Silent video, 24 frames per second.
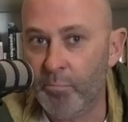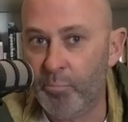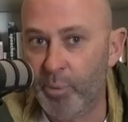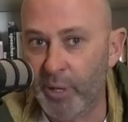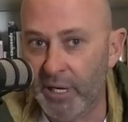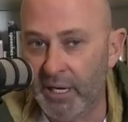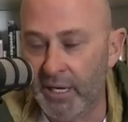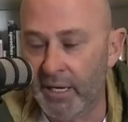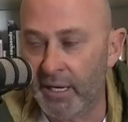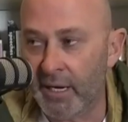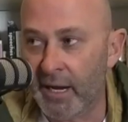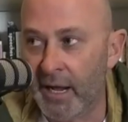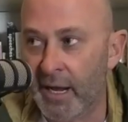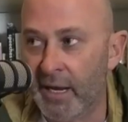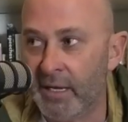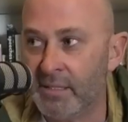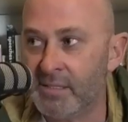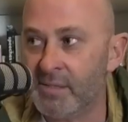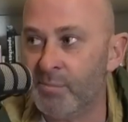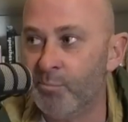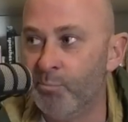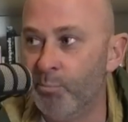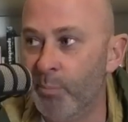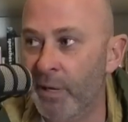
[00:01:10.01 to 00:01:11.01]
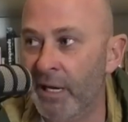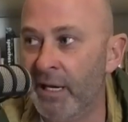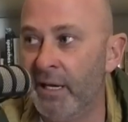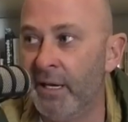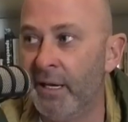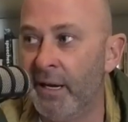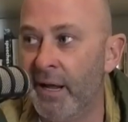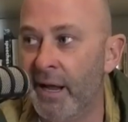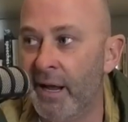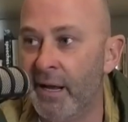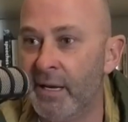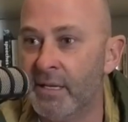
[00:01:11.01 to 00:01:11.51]
Billionaires,
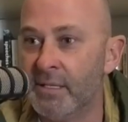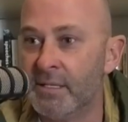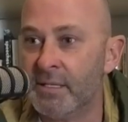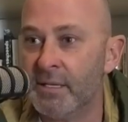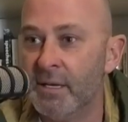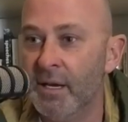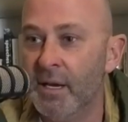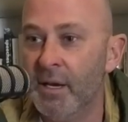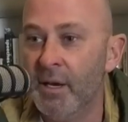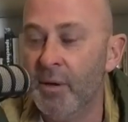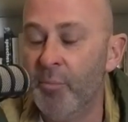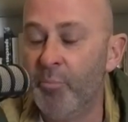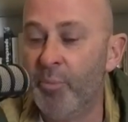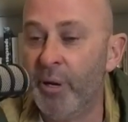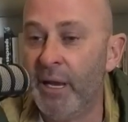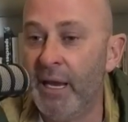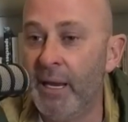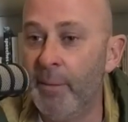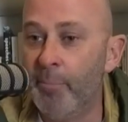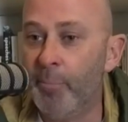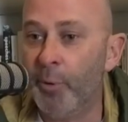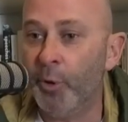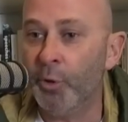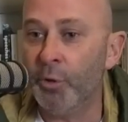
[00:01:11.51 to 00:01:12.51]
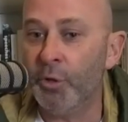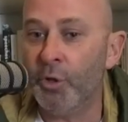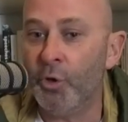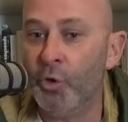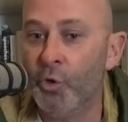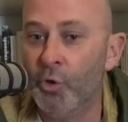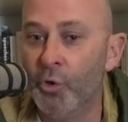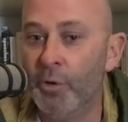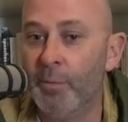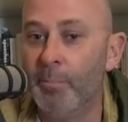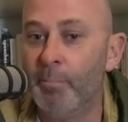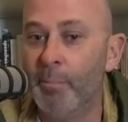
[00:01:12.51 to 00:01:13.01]
millionaires, people
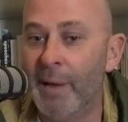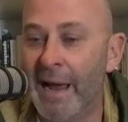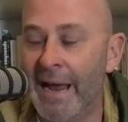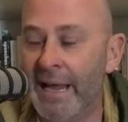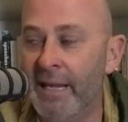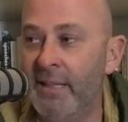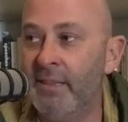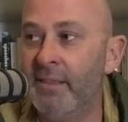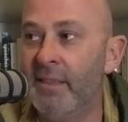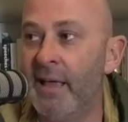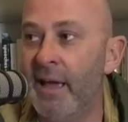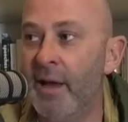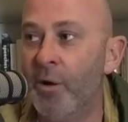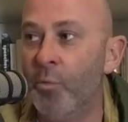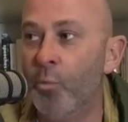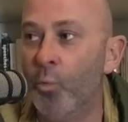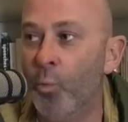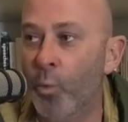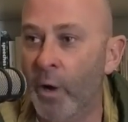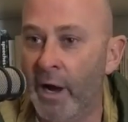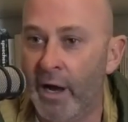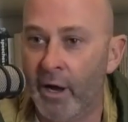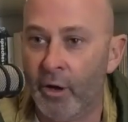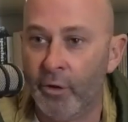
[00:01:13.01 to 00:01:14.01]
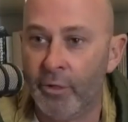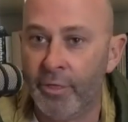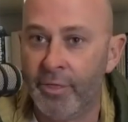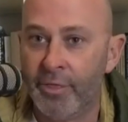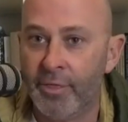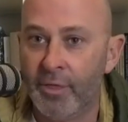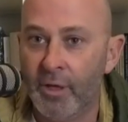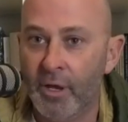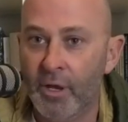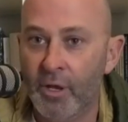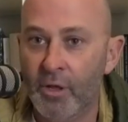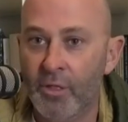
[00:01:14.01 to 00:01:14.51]
who'd made their
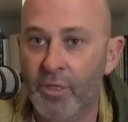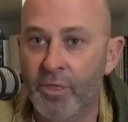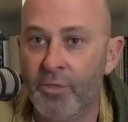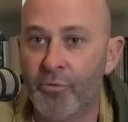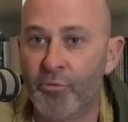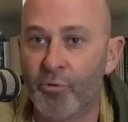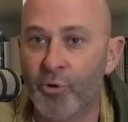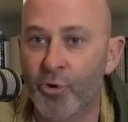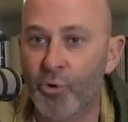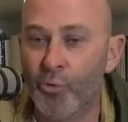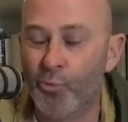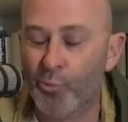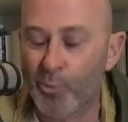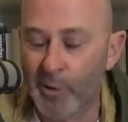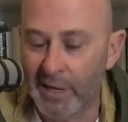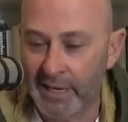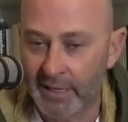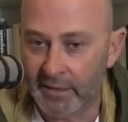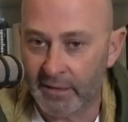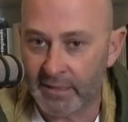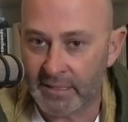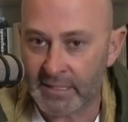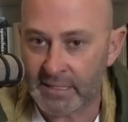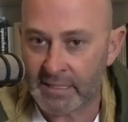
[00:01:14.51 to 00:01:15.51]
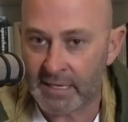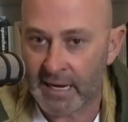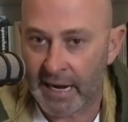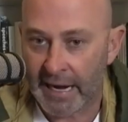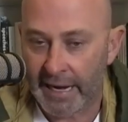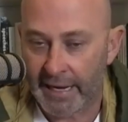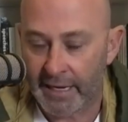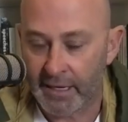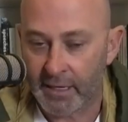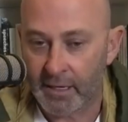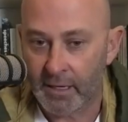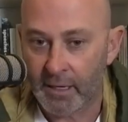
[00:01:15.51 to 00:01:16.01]
wealth through real
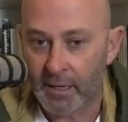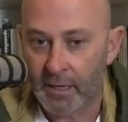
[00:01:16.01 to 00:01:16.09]
estate.